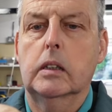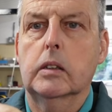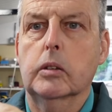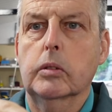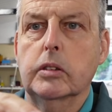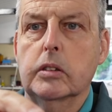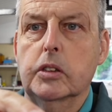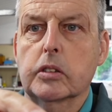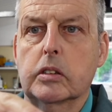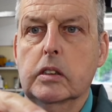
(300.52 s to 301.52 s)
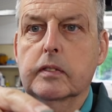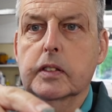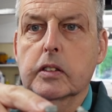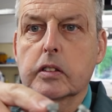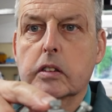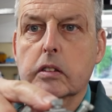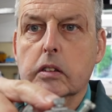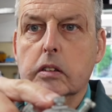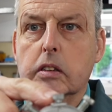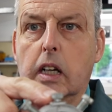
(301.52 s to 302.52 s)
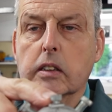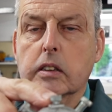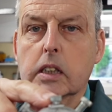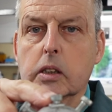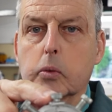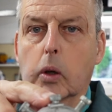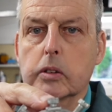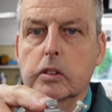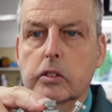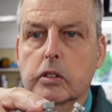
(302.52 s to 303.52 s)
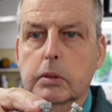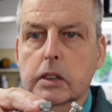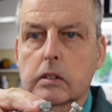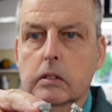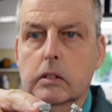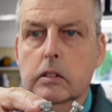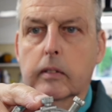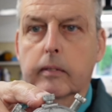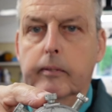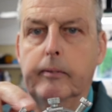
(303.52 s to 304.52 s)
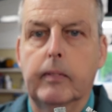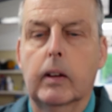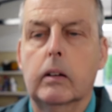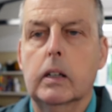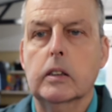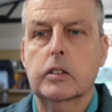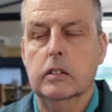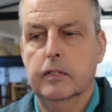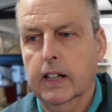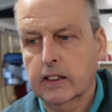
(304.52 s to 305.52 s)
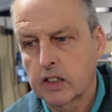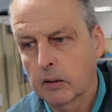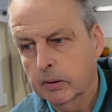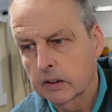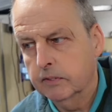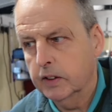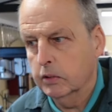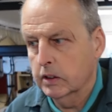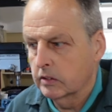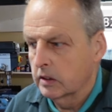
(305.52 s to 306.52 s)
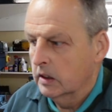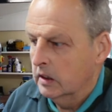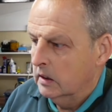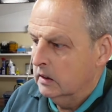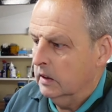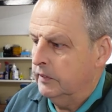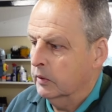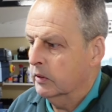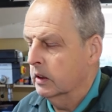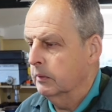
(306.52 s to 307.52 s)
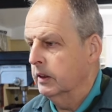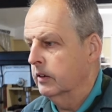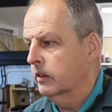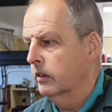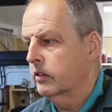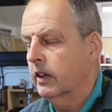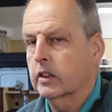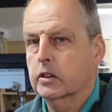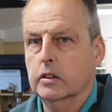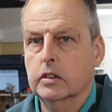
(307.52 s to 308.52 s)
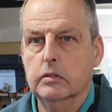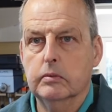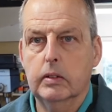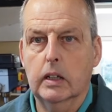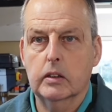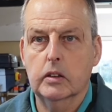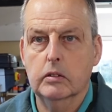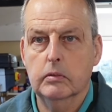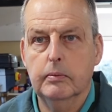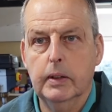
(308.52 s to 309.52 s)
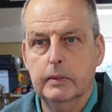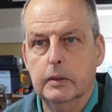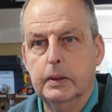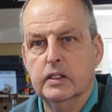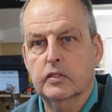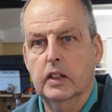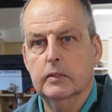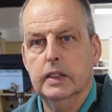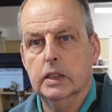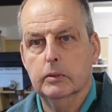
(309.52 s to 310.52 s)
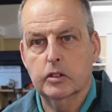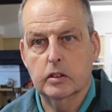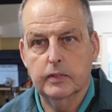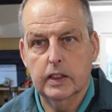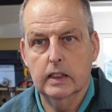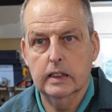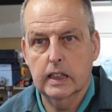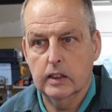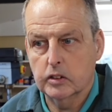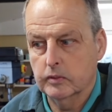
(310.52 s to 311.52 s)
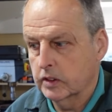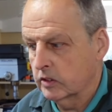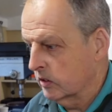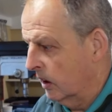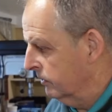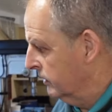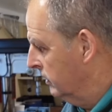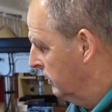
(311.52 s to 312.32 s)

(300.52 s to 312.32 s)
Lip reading: Always adjust it first to the size that you want it to be. Yeah. So for example, if if you're going to be thread cutting, I don't know, maybe a piece of aluminium or something like that, something soft,